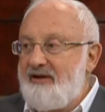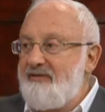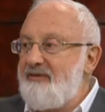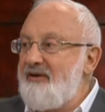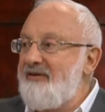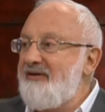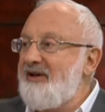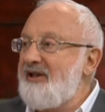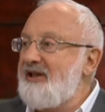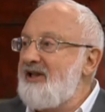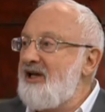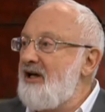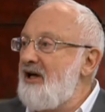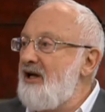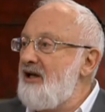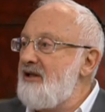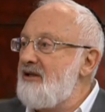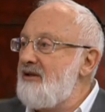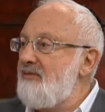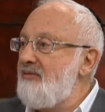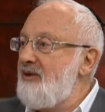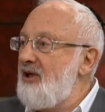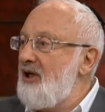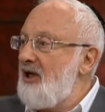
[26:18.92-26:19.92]
a
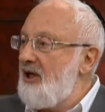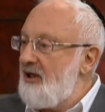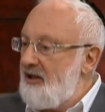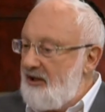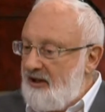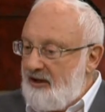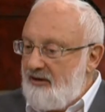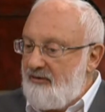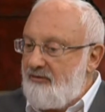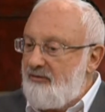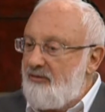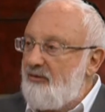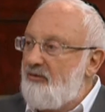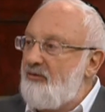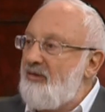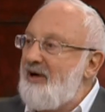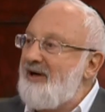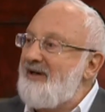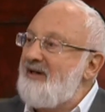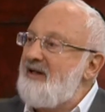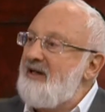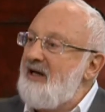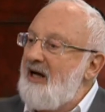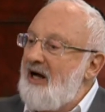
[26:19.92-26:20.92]
concession. Where's the concession?
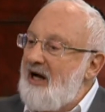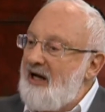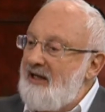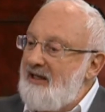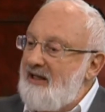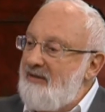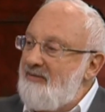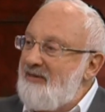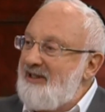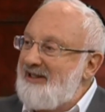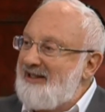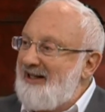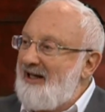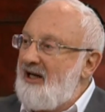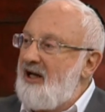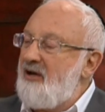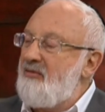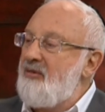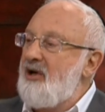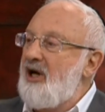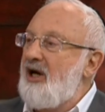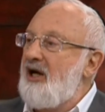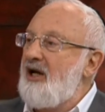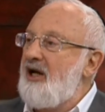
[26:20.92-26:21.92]
I'm
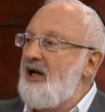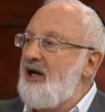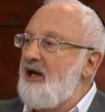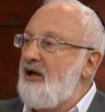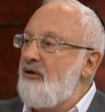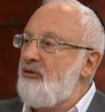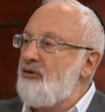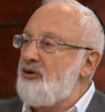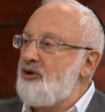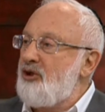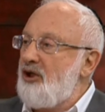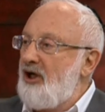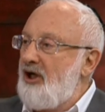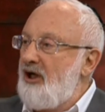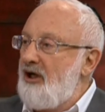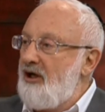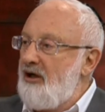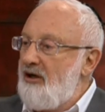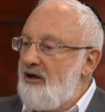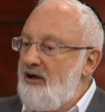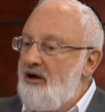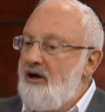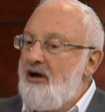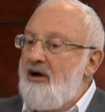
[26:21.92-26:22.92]
conceding
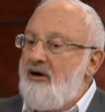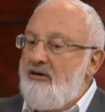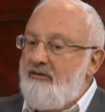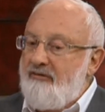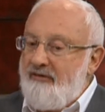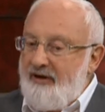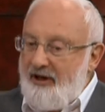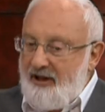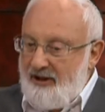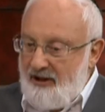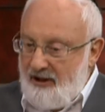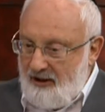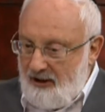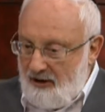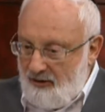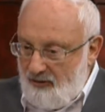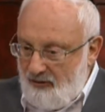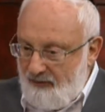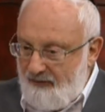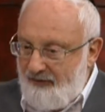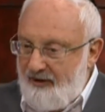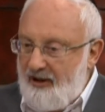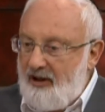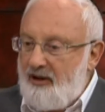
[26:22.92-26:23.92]
myself. I'm
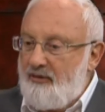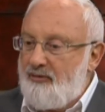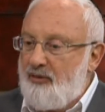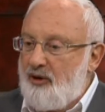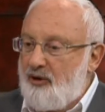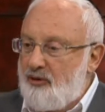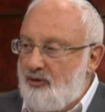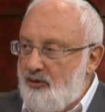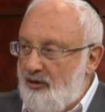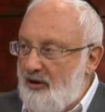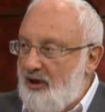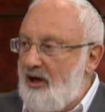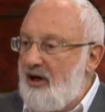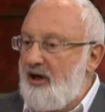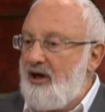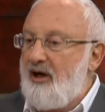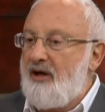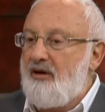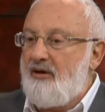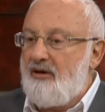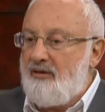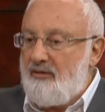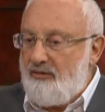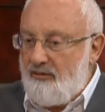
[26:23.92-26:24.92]
overcoming my
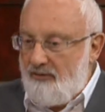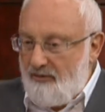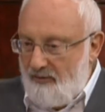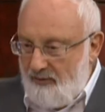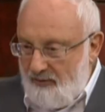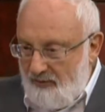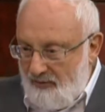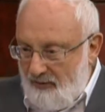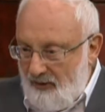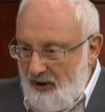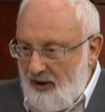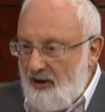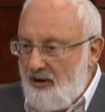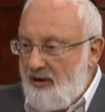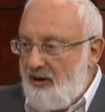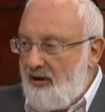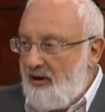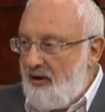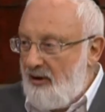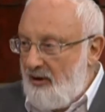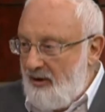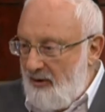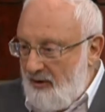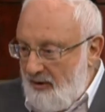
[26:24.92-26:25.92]
ego,
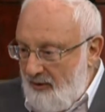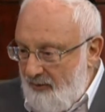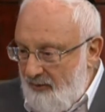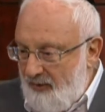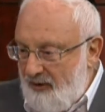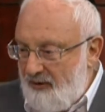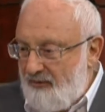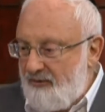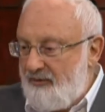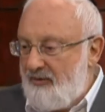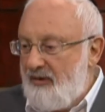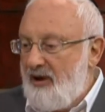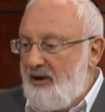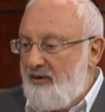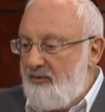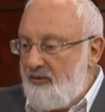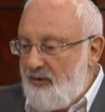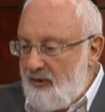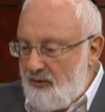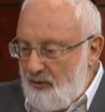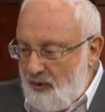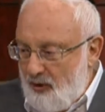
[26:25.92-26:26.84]
and I'm working in a way